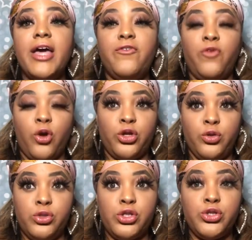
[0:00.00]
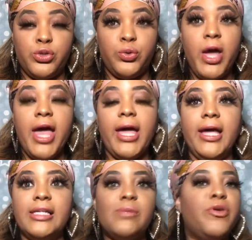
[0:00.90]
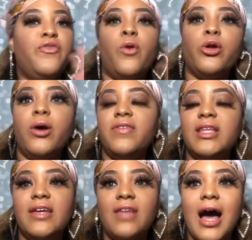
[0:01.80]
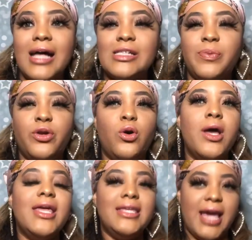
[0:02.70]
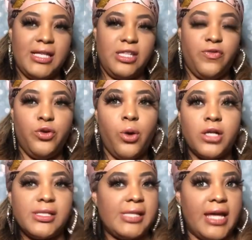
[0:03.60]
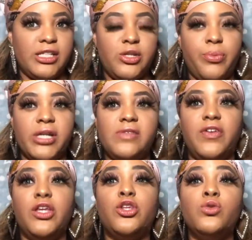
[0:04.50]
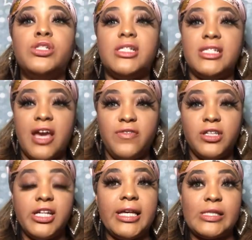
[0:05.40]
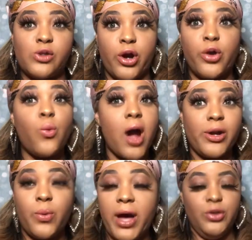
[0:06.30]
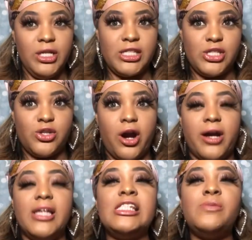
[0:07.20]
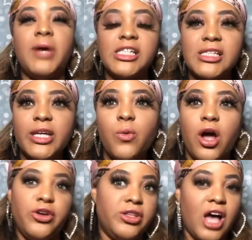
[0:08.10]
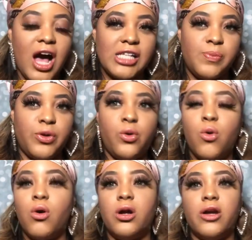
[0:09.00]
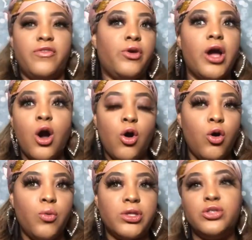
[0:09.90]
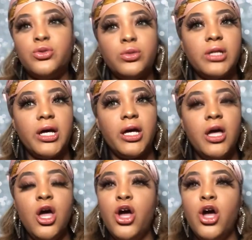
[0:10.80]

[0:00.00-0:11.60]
for you to do is before you even leave the hospital, yes, if you are deciding to breastfeed, you should definitely get started right away. You need to start, especially while you're in the hospital or if you're at home with a doula,